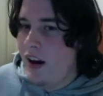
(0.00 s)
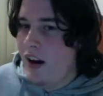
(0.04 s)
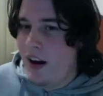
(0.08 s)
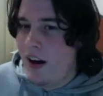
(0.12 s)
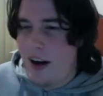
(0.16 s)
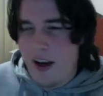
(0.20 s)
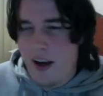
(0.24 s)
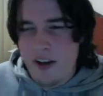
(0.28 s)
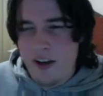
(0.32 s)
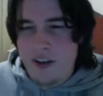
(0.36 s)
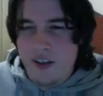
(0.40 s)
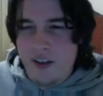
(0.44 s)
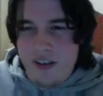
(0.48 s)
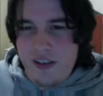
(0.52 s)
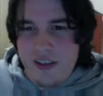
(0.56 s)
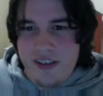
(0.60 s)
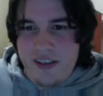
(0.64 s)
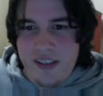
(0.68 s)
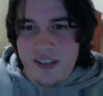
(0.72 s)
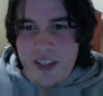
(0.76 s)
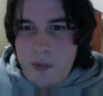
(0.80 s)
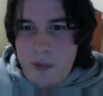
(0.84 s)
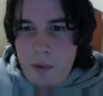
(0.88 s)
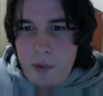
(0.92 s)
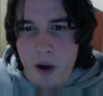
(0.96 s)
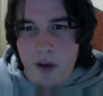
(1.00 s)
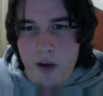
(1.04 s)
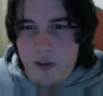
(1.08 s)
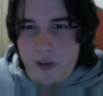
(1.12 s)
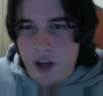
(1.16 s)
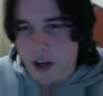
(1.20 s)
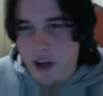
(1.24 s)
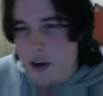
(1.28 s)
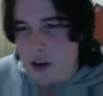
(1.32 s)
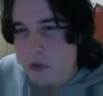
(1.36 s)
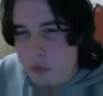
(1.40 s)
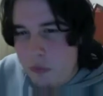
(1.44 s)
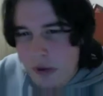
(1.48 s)
I usually just skip over it.
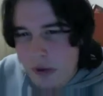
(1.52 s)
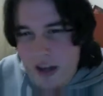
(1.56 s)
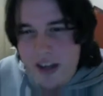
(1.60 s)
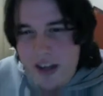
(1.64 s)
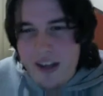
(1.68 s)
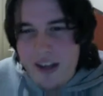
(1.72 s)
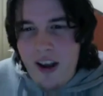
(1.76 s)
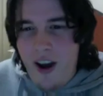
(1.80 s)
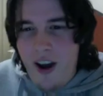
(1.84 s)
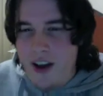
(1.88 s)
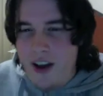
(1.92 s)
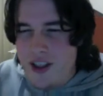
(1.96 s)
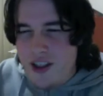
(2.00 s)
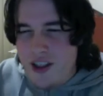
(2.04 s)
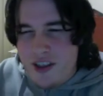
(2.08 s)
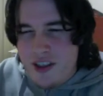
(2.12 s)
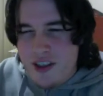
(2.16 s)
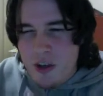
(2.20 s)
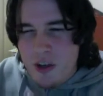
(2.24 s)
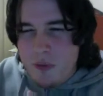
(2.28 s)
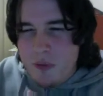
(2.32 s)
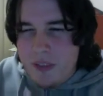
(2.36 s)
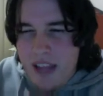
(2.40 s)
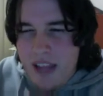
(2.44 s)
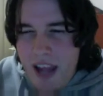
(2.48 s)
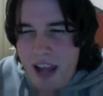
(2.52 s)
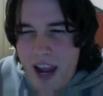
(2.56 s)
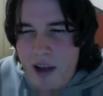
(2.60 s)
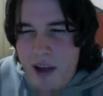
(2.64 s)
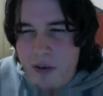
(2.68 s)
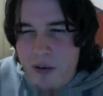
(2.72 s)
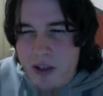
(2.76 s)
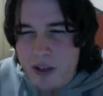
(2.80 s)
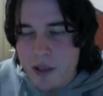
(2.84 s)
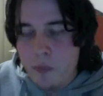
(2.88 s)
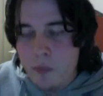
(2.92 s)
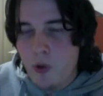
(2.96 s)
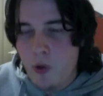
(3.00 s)
I don't read it. I just don't care
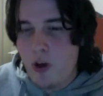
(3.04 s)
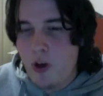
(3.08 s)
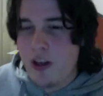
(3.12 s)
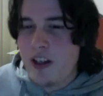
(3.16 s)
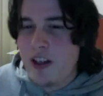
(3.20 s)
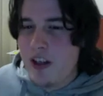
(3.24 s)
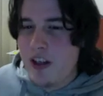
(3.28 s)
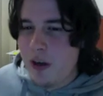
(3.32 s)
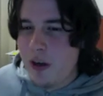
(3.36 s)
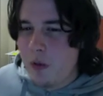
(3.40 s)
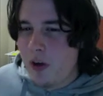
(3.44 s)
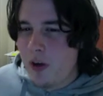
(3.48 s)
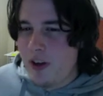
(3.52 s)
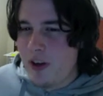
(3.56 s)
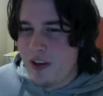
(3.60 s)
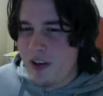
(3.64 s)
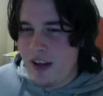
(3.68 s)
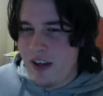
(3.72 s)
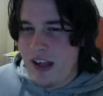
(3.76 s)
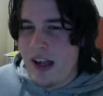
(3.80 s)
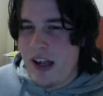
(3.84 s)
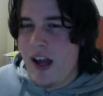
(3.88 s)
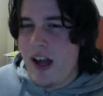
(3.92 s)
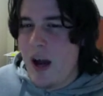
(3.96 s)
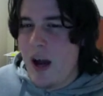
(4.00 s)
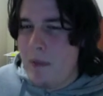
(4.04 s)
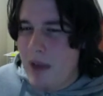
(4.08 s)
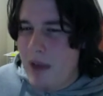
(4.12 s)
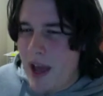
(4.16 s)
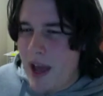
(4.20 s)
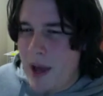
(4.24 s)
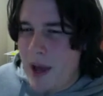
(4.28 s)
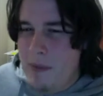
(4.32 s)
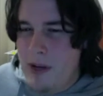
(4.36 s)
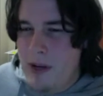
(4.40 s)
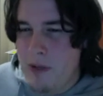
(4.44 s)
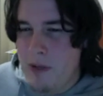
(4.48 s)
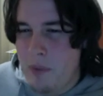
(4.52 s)
anymore. You know what? I'm a
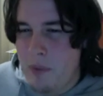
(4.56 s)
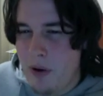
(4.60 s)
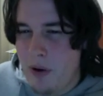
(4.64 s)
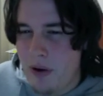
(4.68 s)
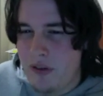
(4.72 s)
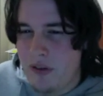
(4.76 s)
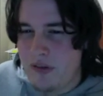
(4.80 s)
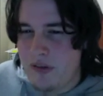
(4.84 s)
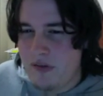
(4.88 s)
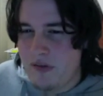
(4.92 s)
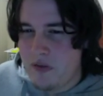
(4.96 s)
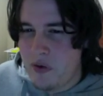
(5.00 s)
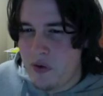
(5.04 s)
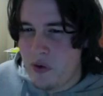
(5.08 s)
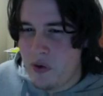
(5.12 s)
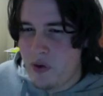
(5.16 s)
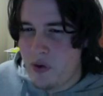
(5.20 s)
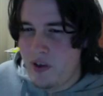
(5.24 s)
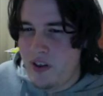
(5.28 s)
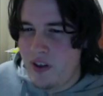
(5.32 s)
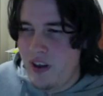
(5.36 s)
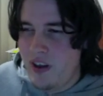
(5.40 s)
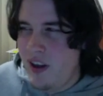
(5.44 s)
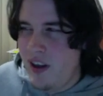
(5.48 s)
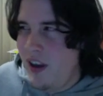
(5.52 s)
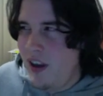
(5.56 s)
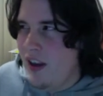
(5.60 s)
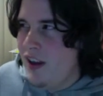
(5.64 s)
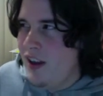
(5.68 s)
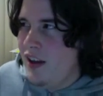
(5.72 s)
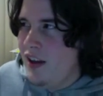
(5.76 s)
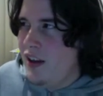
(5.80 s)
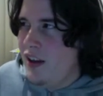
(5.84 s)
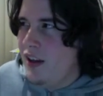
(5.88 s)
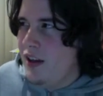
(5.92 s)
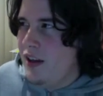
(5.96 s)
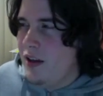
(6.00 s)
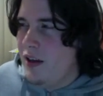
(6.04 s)
happier person for
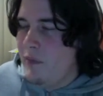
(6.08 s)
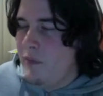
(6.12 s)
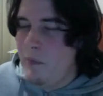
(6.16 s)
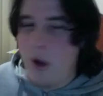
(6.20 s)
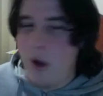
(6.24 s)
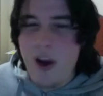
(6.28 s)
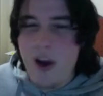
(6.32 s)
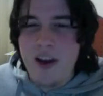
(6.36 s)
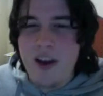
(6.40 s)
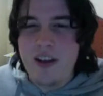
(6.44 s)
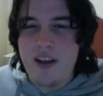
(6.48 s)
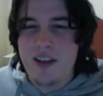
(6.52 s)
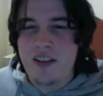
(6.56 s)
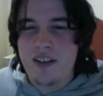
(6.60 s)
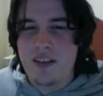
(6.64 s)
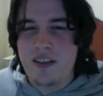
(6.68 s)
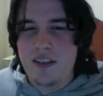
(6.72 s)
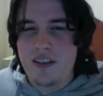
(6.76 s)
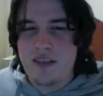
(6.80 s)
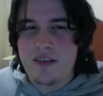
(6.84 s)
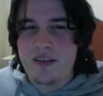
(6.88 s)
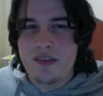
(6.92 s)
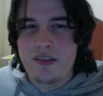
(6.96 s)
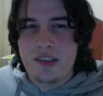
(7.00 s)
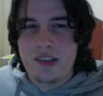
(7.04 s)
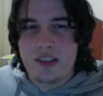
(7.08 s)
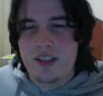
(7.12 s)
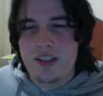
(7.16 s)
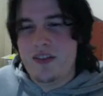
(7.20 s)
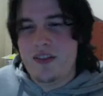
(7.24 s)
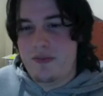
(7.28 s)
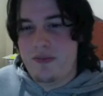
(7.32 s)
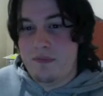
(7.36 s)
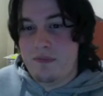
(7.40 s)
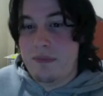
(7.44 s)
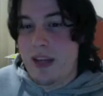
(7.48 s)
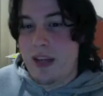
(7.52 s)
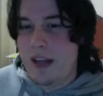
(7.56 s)
it.
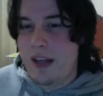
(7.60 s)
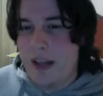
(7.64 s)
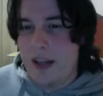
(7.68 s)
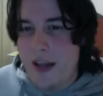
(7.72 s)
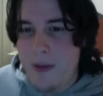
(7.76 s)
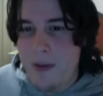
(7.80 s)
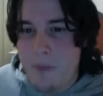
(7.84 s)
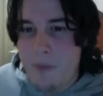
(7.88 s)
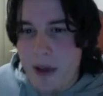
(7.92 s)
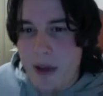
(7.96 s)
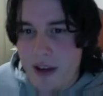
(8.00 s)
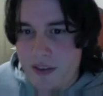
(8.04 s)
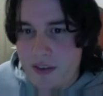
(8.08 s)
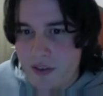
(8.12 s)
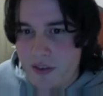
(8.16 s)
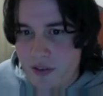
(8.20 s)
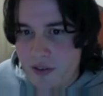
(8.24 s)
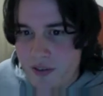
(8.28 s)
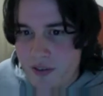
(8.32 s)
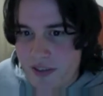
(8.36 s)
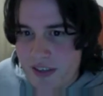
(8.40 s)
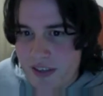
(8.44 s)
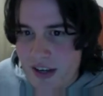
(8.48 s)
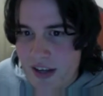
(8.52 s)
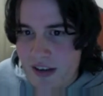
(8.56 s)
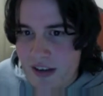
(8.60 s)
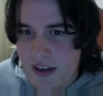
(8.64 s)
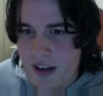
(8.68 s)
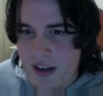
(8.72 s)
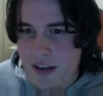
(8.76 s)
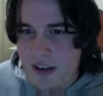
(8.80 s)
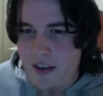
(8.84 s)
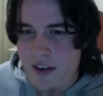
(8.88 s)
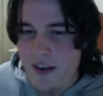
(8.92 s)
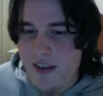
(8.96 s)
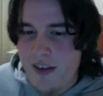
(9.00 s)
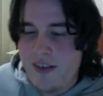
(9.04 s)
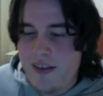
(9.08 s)
Because TNA Impact's on Saturday
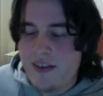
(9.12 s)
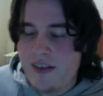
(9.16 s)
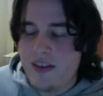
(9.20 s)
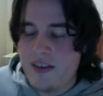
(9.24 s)
nights,